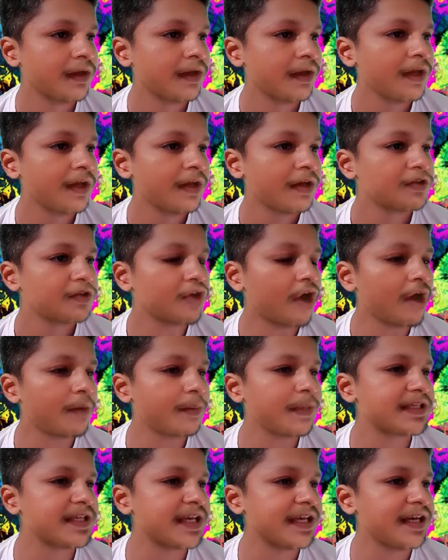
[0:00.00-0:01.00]
Dom is
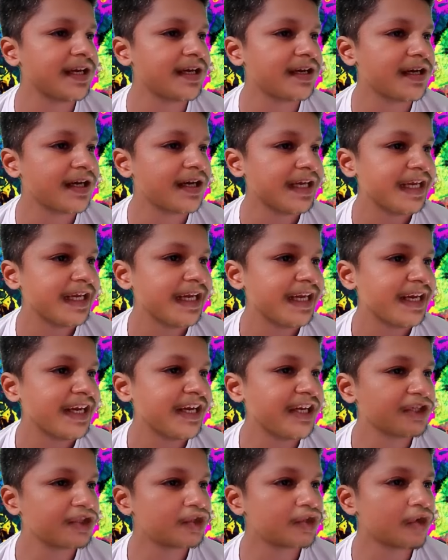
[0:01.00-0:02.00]
in a
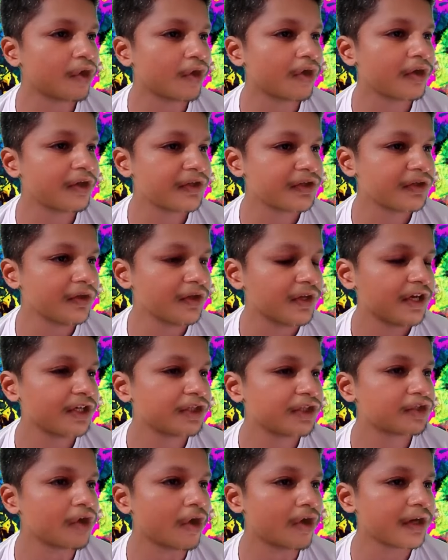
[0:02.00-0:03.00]
Hitchcock
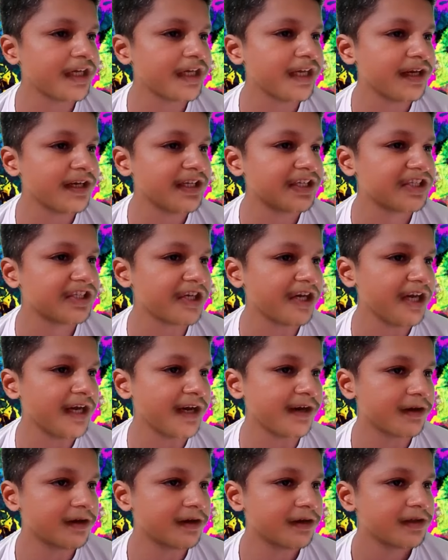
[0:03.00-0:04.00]
Hitchcockian thriller.
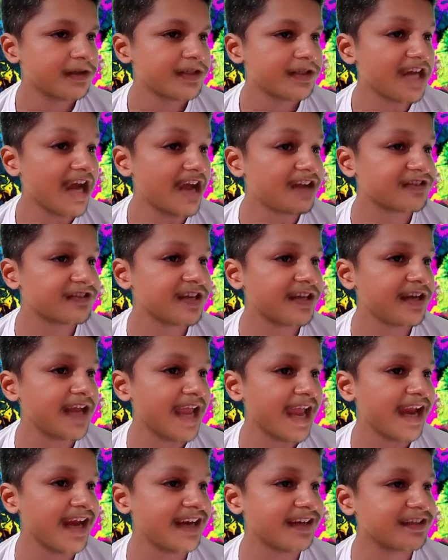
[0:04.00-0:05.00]
Johnson
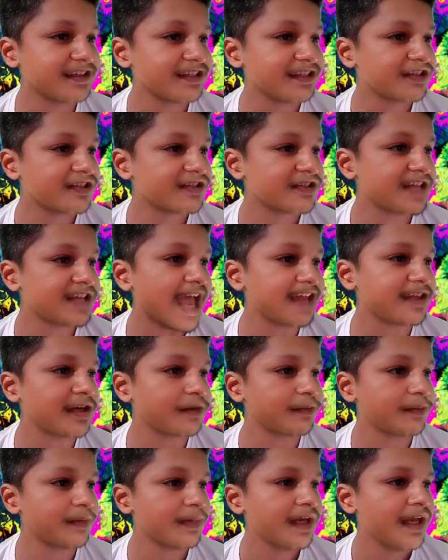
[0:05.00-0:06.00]
and Statham
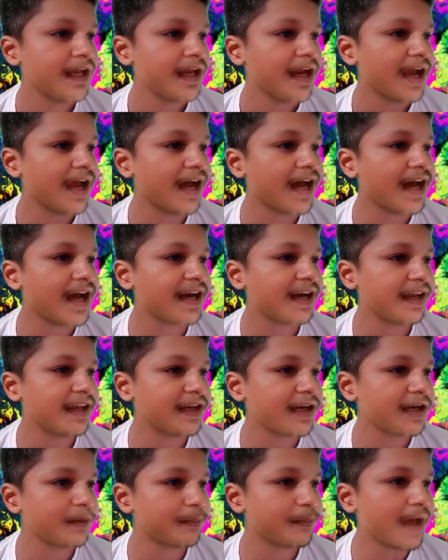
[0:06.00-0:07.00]
are in a
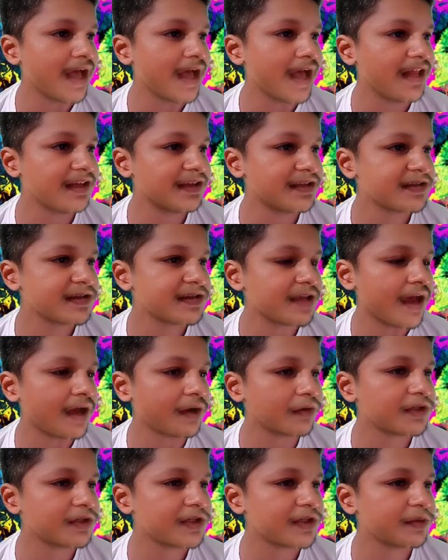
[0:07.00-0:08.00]
balls
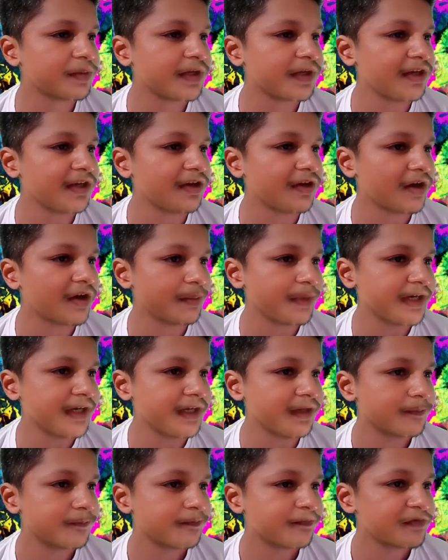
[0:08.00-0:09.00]
out buddy comedy.
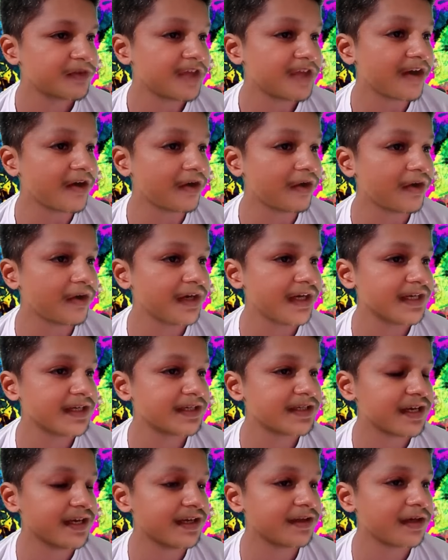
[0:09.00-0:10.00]
Theron is
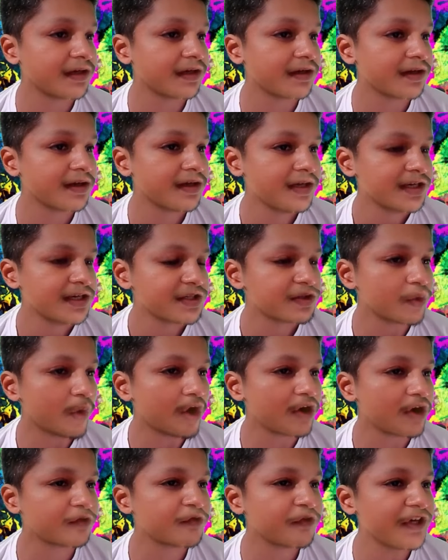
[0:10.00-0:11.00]
in the
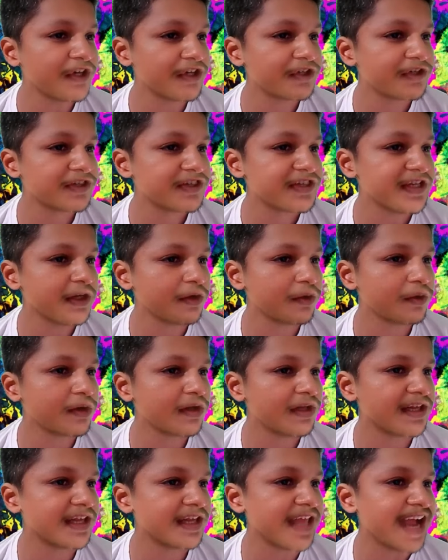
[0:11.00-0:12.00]
Swordfish
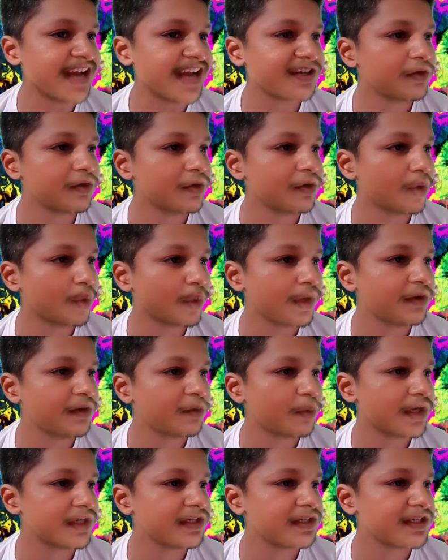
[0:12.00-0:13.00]
sequel that no one
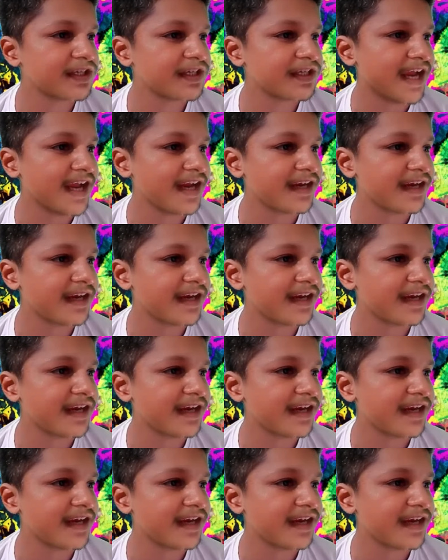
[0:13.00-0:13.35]
wanted and